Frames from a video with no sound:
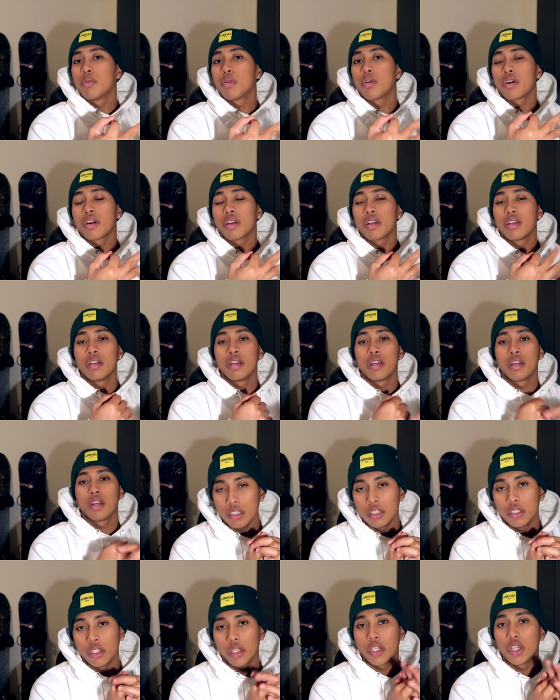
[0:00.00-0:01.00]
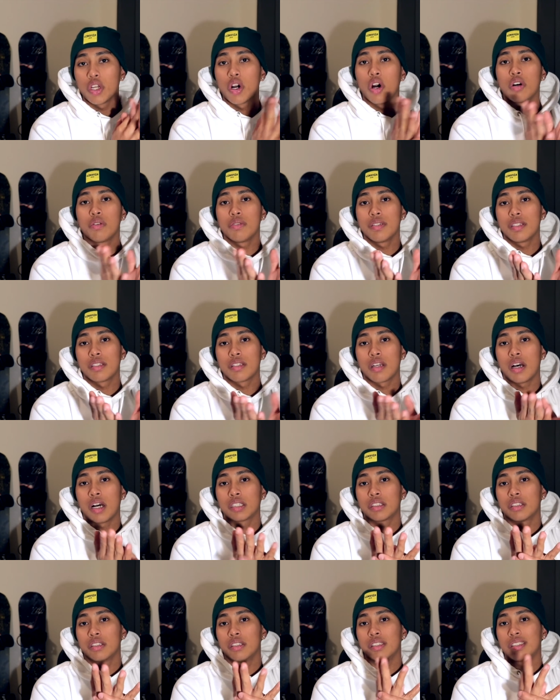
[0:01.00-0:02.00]
board. You can always
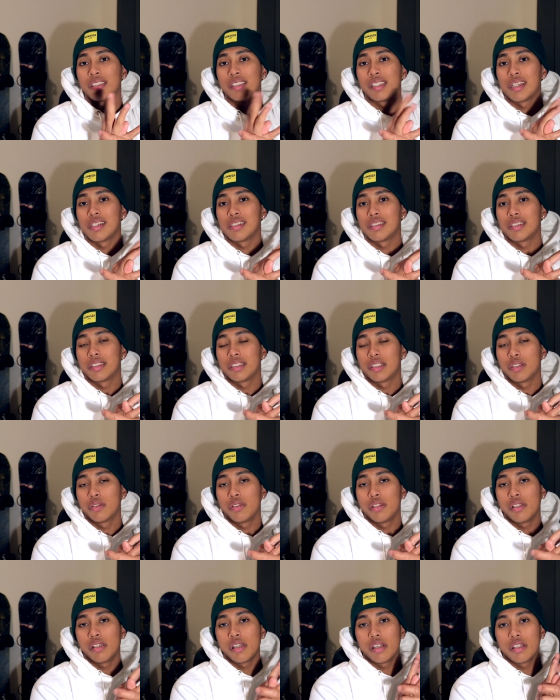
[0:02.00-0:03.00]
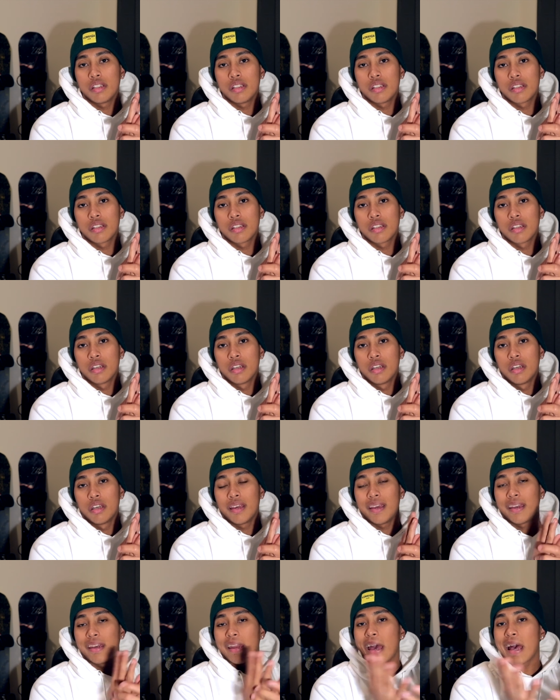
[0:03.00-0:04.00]
talk to the sales associates
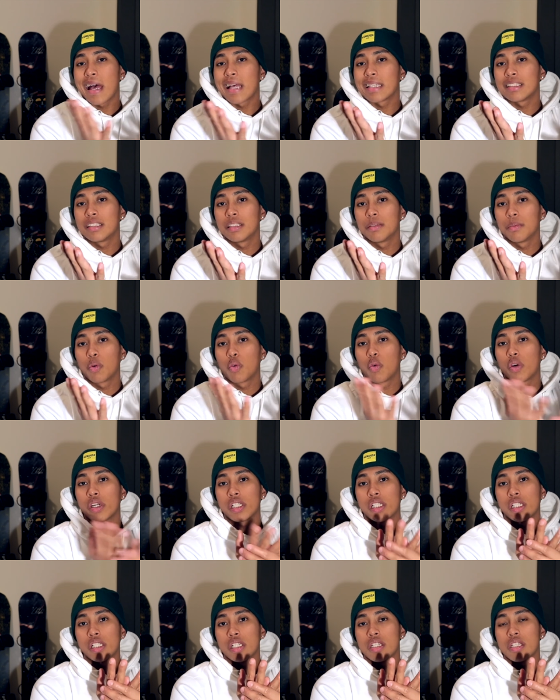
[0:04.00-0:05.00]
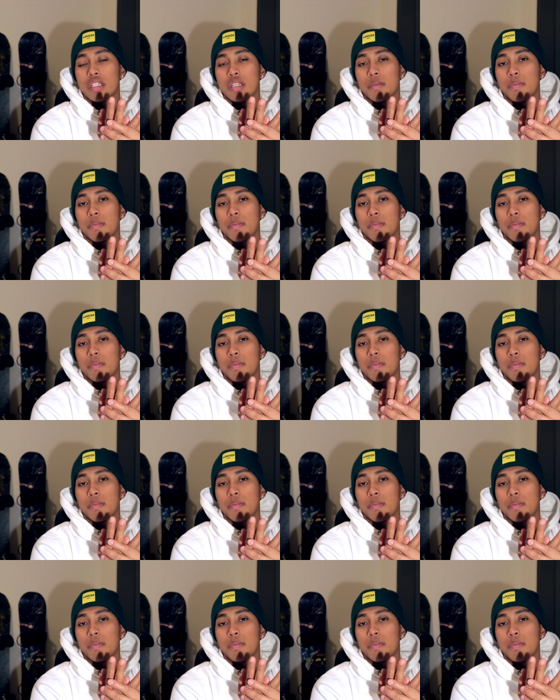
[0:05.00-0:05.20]
and ask them questions